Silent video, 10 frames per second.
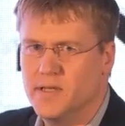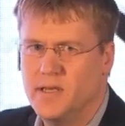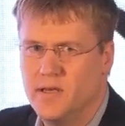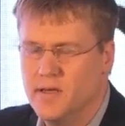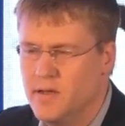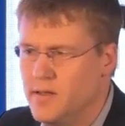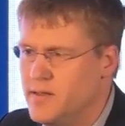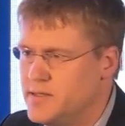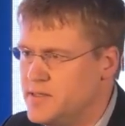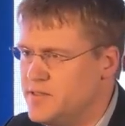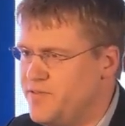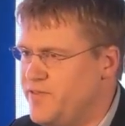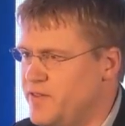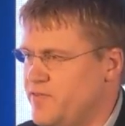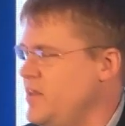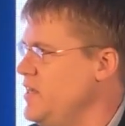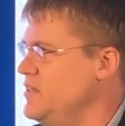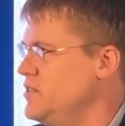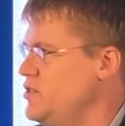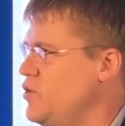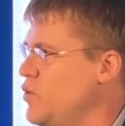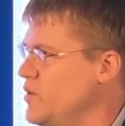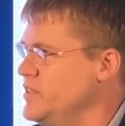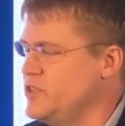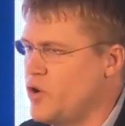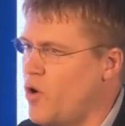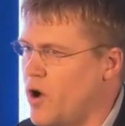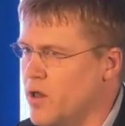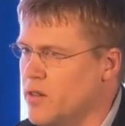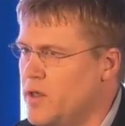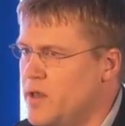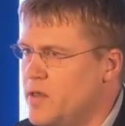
a kid. This is 15 stories tall